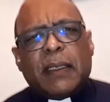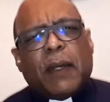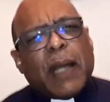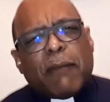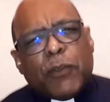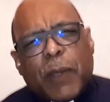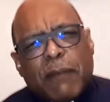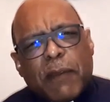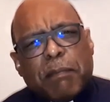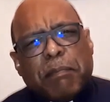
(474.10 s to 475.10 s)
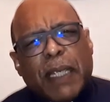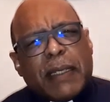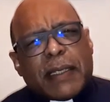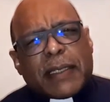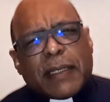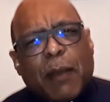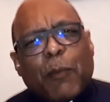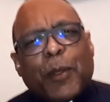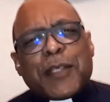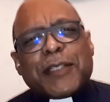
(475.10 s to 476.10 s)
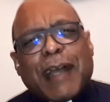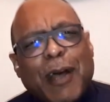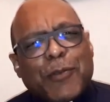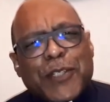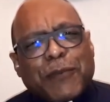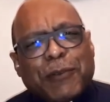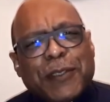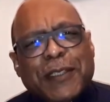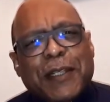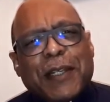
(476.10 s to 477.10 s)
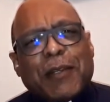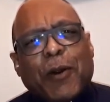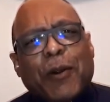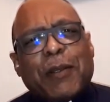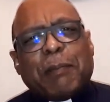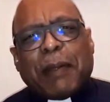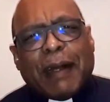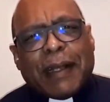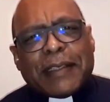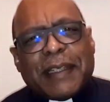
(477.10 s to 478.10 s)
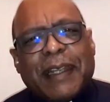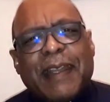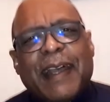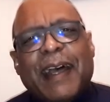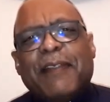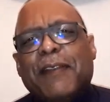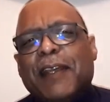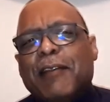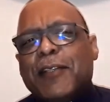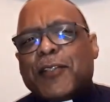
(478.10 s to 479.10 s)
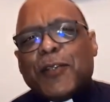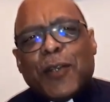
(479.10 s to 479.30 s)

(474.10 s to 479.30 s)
Now, have you ever been at someone's house for a dinner or a party and there is